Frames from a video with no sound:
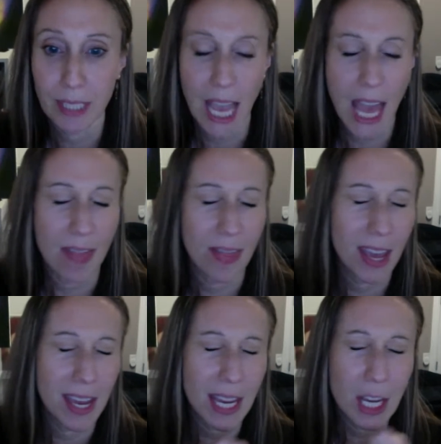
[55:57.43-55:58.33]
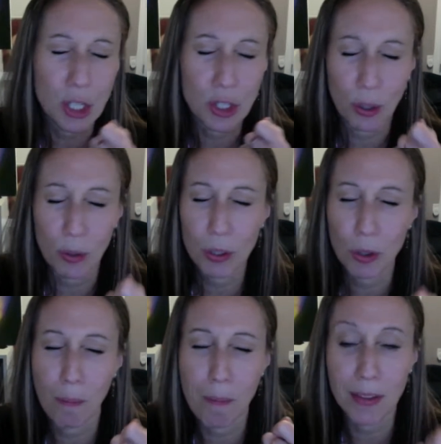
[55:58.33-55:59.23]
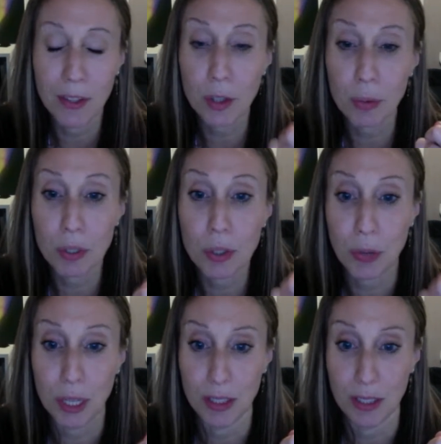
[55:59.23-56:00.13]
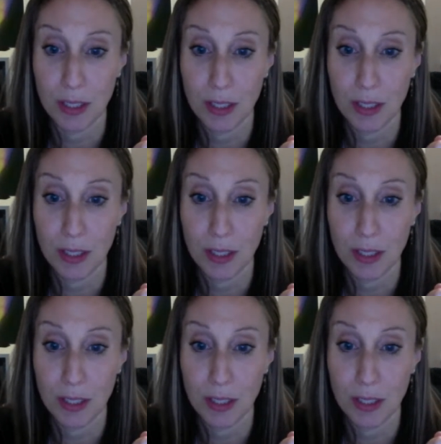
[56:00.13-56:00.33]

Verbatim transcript: and they showed tremendous restraint.